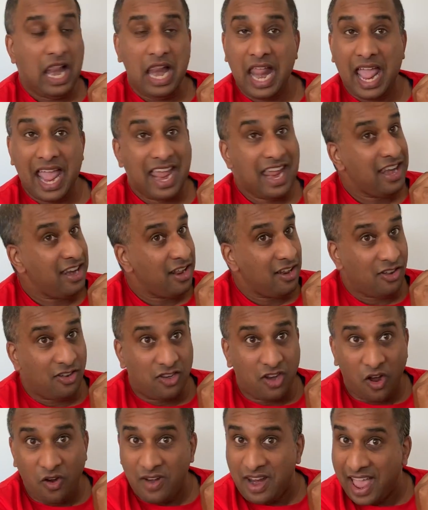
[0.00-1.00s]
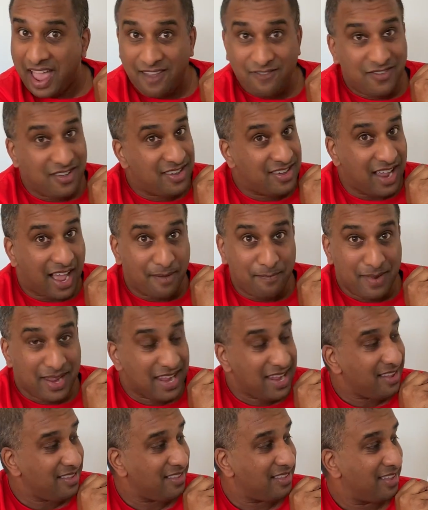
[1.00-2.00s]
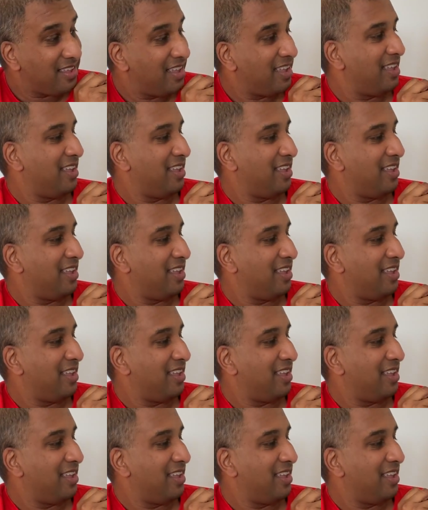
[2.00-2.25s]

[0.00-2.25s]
Ladies don't have dummies,